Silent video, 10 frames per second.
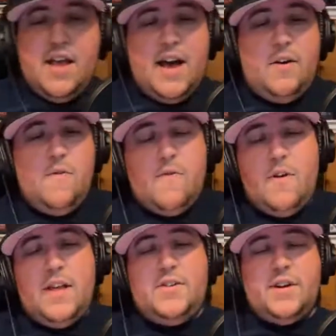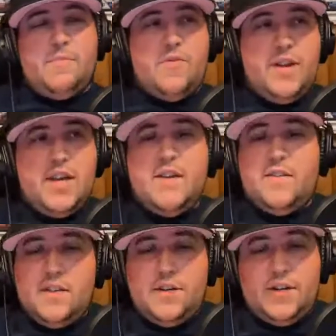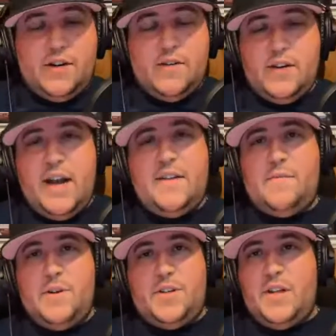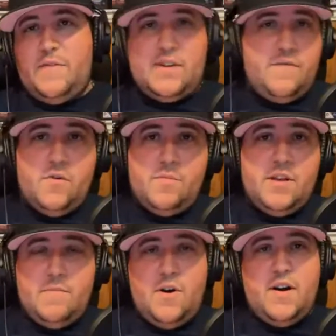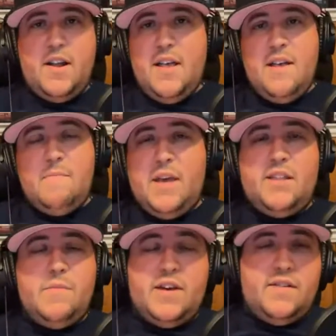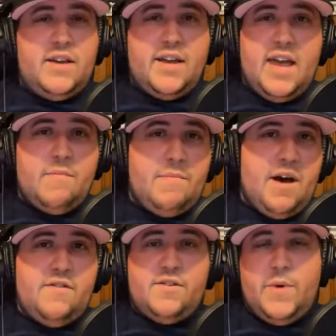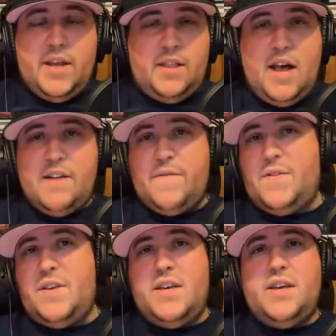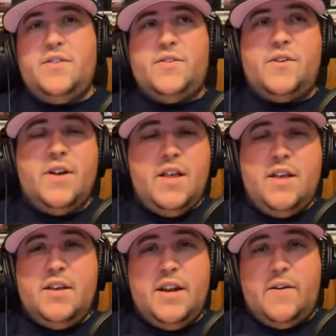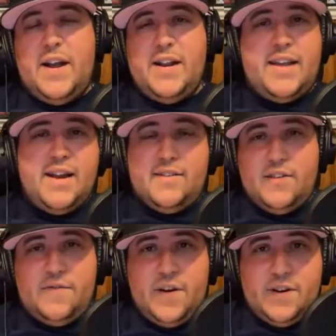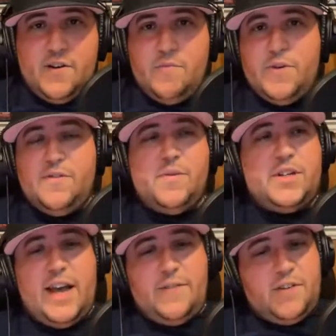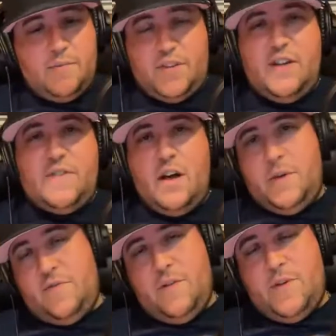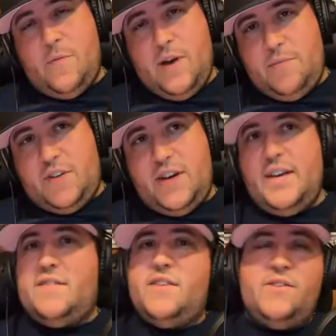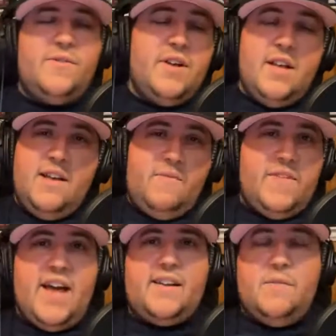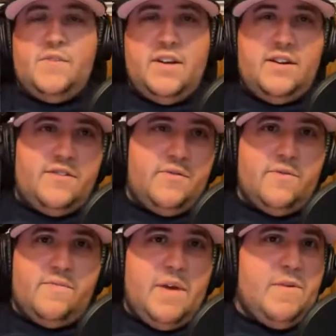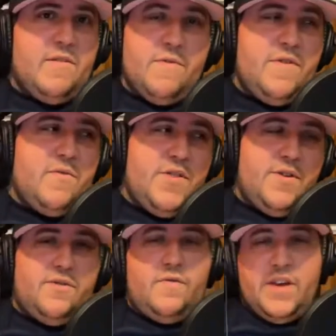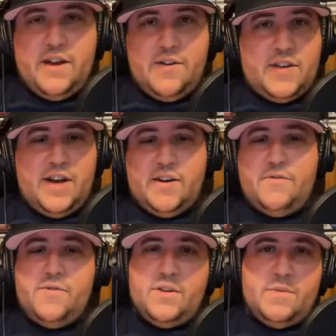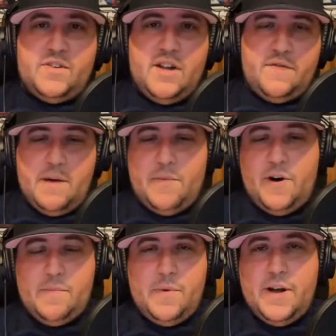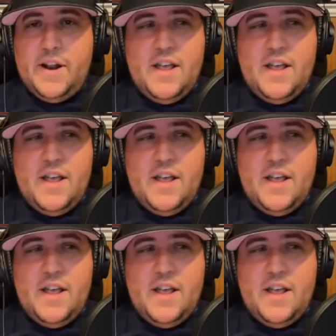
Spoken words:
overall I took it pretty easy this year. Not as much stuff as I've normally bought, mainly because I can't be bothered to wait in line for things, or I didn't get into the Funko booth, which I have some stuff coming from their website. So when that comes in, I'll do maybe a review on those figures, kind of go through some of the stuff I bought. But